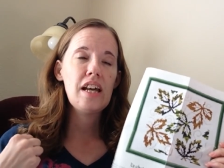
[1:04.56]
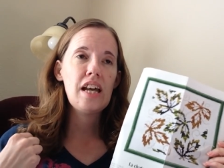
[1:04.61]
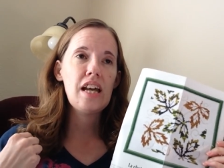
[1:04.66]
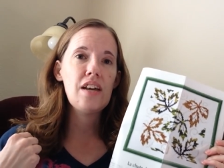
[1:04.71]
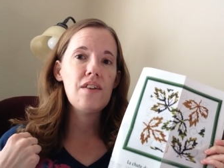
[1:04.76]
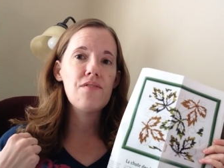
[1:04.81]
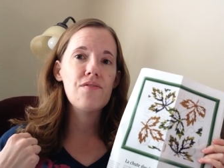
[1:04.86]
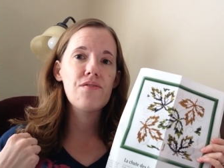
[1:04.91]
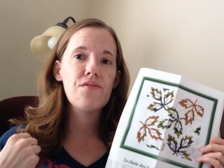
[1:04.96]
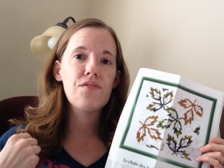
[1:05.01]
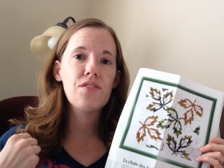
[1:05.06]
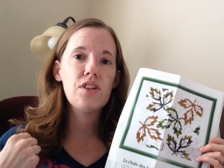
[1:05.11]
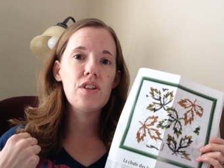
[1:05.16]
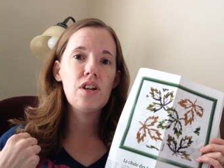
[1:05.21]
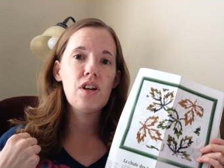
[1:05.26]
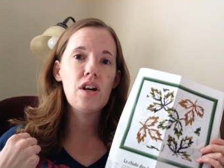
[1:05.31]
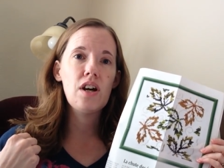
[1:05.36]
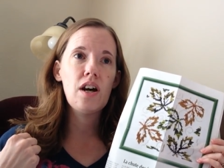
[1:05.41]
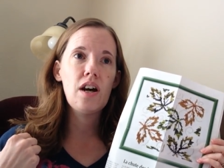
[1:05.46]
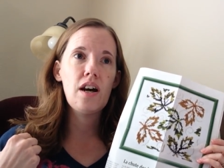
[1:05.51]
If
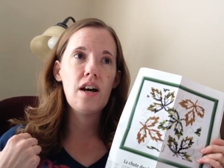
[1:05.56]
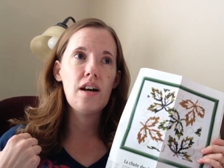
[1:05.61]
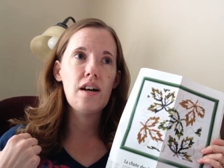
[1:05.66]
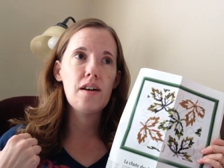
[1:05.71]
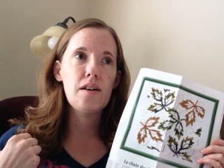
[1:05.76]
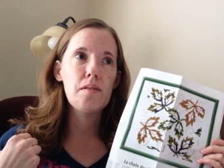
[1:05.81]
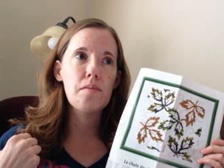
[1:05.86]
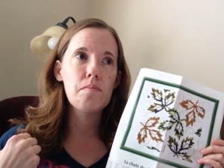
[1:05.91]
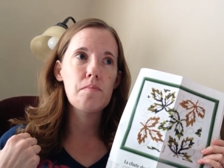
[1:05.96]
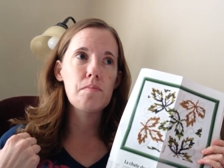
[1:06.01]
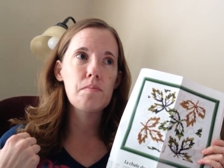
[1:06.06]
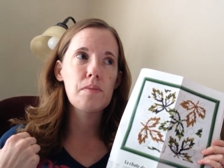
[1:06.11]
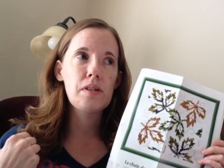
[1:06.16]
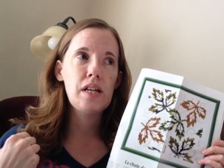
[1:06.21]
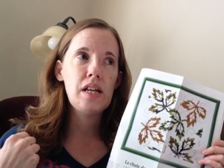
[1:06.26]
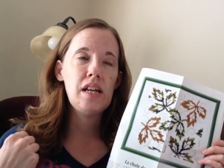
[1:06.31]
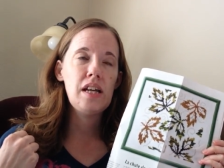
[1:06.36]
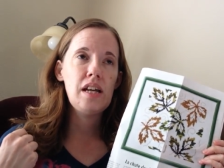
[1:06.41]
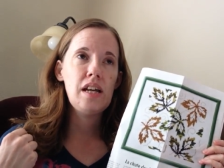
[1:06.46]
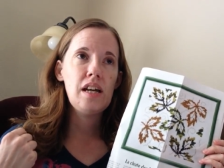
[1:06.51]
um,
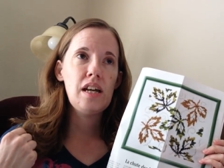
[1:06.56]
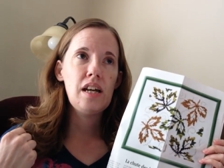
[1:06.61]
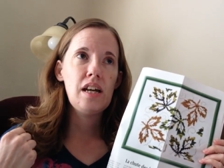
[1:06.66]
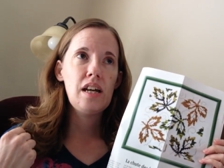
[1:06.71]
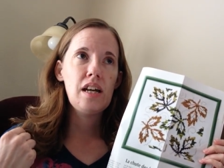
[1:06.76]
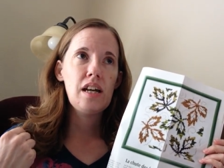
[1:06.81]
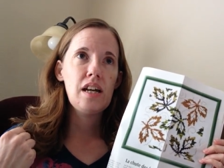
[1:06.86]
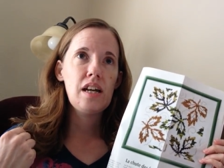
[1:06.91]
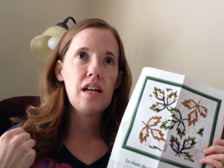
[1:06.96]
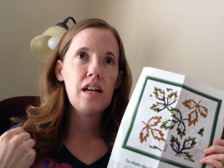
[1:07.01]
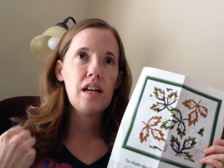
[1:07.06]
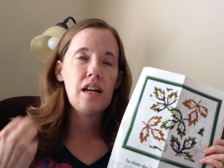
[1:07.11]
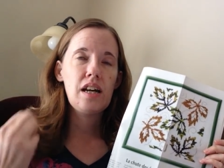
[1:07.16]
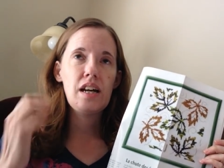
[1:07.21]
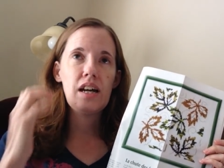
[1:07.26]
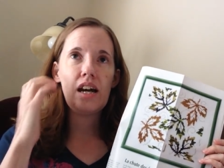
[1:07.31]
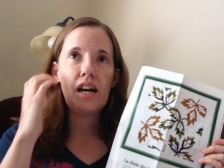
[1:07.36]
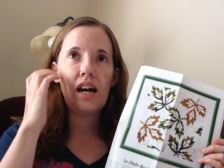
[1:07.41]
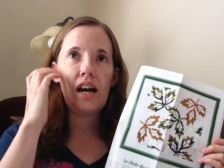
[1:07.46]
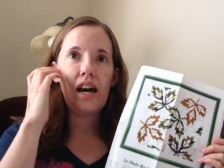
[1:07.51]

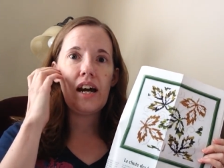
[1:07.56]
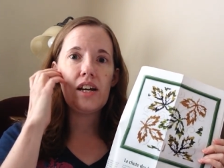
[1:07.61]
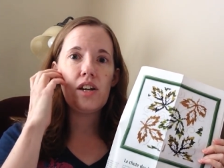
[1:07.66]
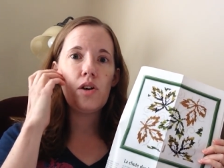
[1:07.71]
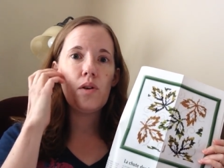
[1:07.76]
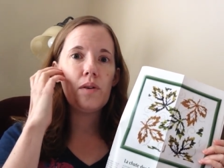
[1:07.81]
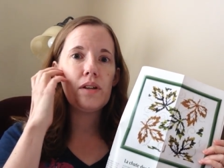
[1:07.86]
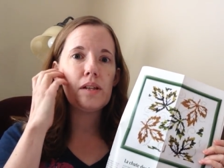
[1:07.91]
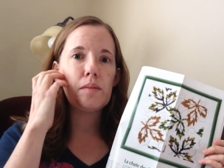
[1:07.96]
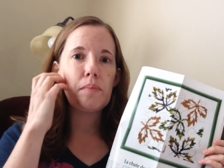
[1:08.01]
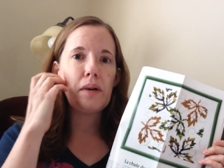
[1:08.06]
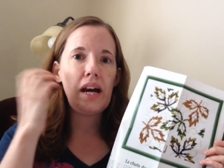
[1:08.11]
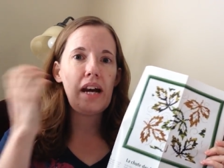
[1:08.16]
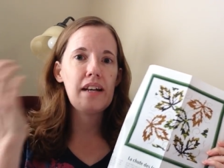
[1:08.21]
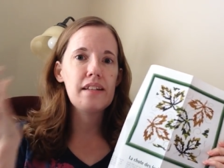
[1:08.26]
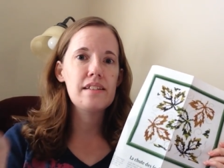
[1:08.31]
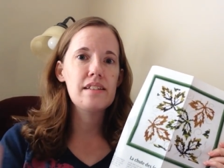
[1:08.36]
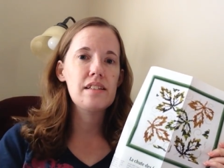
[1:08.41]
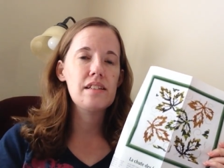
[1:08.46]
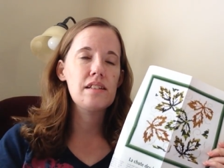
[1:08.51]
I know in the
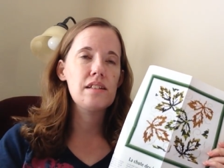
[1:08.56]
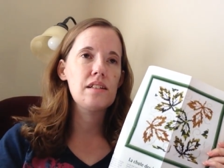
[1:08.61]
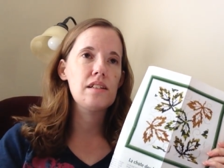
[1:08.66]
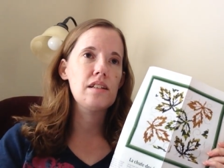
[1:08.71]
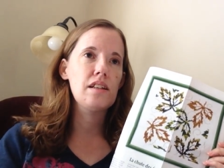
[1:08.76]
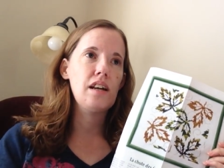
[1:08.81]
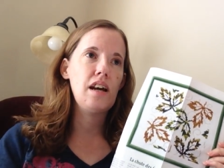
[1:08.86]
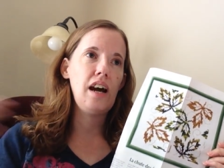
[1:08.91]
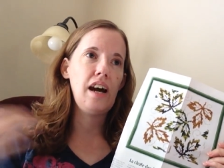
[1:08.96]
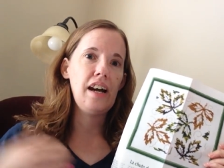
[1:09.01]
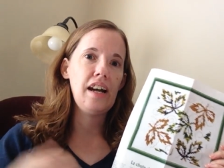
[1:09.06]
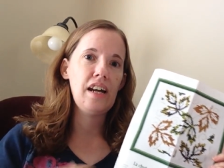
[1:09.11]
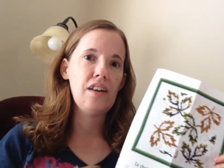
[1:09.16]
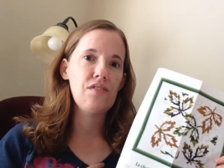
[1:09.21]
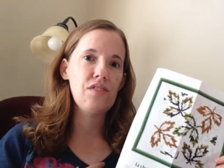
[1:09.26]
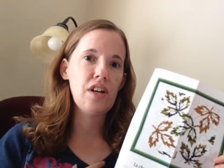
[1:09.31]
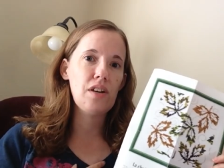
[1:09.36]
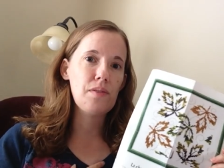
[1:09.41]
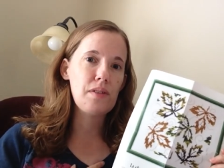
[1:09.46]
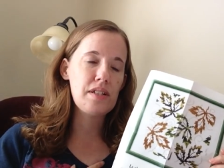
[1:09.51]
past I
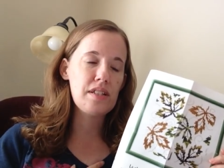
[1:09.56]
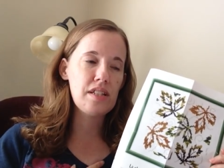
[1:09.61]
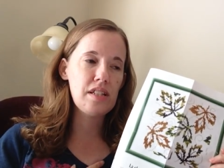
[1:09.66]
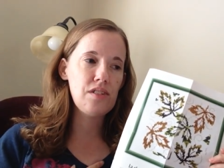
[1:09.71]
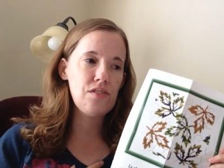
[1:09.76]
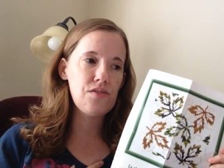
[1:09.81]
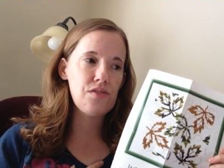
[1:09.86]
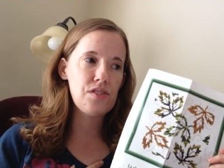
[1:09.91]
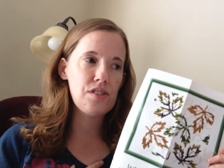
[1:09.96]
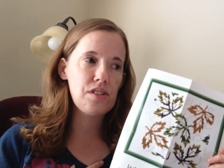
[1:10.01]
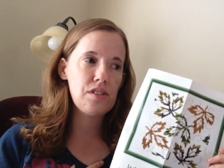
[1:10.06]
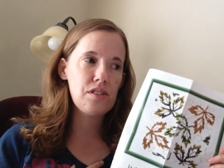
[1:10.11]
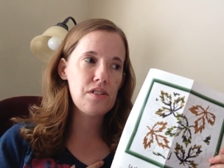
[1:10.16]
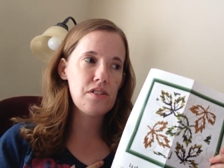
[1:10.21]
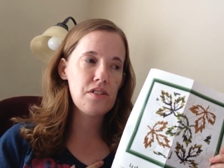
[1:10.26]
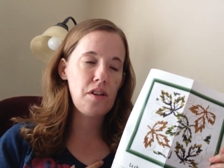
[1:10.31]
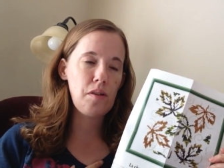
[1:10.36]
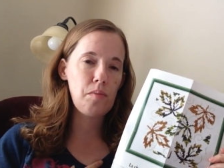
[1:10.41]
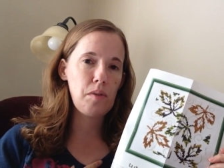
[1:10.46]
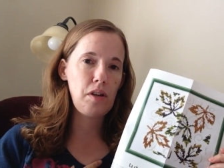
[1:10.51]
have not received
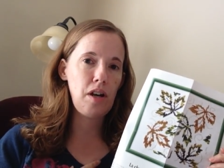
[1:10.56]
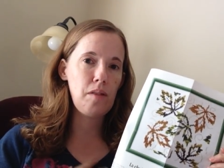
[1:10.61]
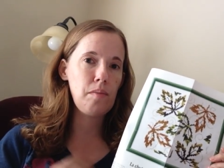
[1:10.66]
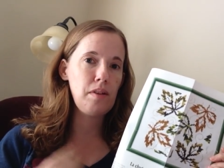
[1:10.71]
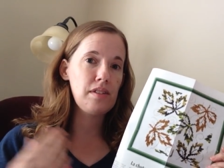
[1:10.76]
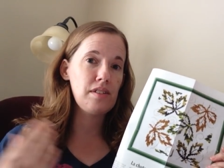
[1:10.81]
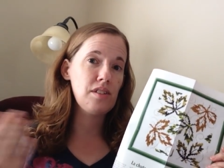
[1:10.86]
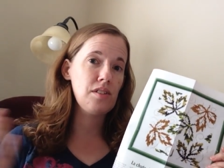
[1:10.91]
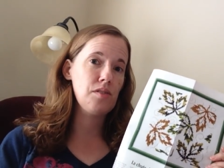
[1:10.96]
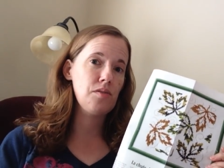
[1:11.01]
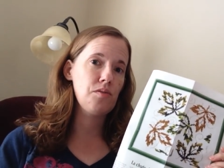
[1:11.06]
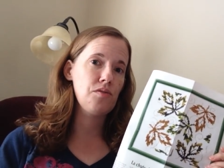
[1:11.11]
some comments